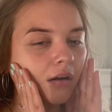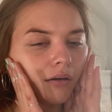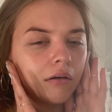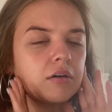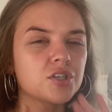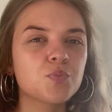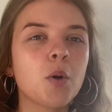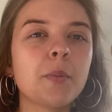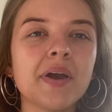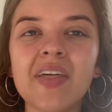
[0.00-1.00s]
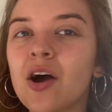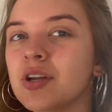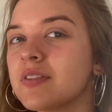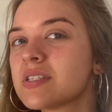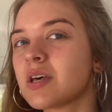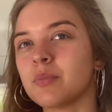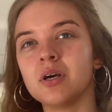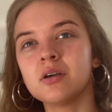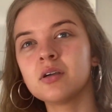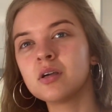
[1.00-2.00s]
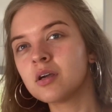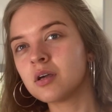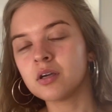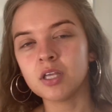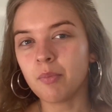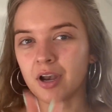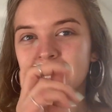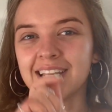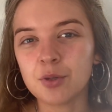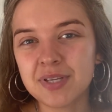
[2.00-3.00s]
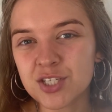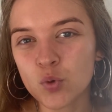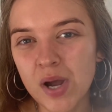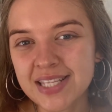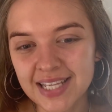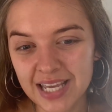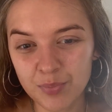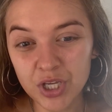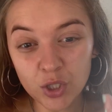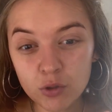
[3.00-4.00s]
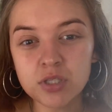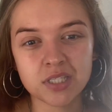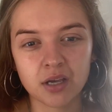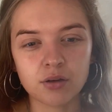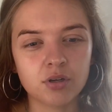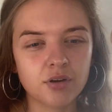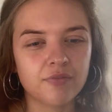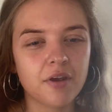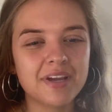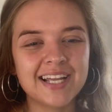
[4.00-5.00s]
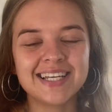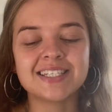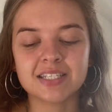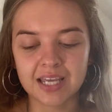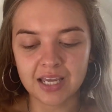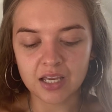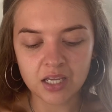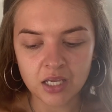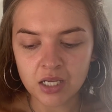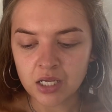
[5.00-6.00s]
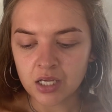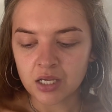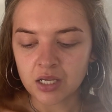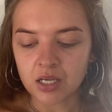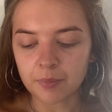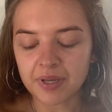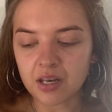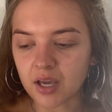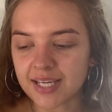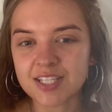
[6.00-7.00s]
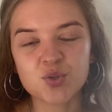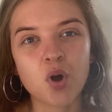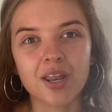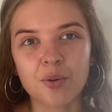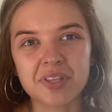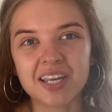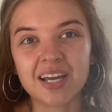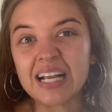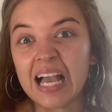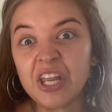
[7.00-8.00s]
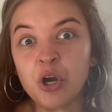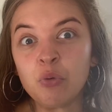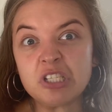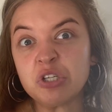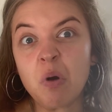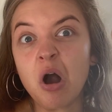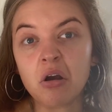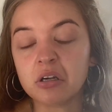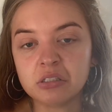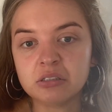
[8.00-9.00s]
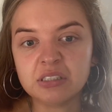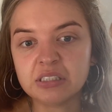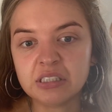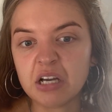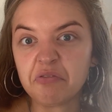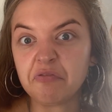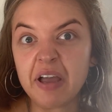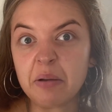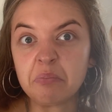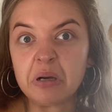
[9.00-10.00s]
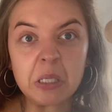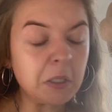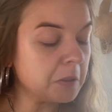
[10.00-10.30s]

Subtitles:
oh, just pop a bit of that on in the summer. You might look a little bit sweaty, but you'll also look very glistening. A bit like in Twilight where they're like, I know what you are, a vampire.